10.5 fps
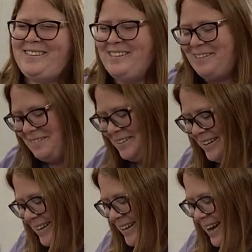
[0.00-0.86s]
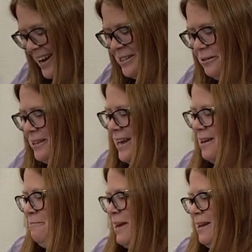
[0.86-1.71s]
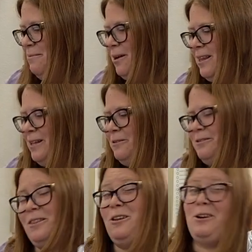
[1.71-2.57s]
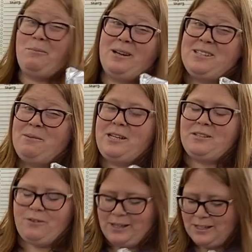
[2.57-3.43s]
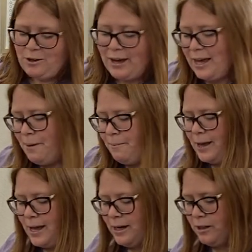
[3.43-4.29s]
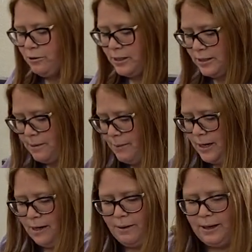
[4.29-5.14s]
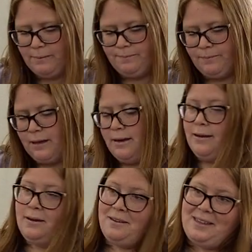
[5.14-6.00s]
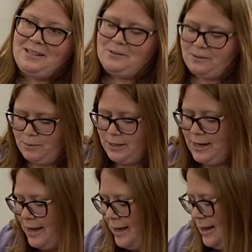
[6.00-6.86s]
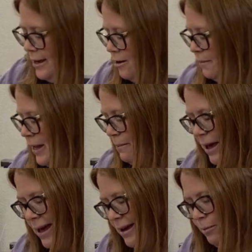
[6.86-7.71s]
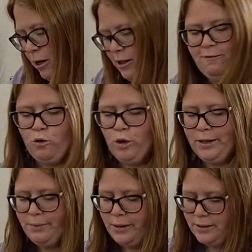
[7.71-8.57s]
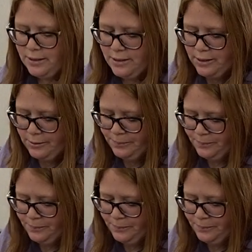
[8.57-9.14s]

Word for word: so I do think I paid probably close to 30 bucks a piece for these. So I am kind of losing some money, but they sold in one day and I'll make back probably 40 bucks. So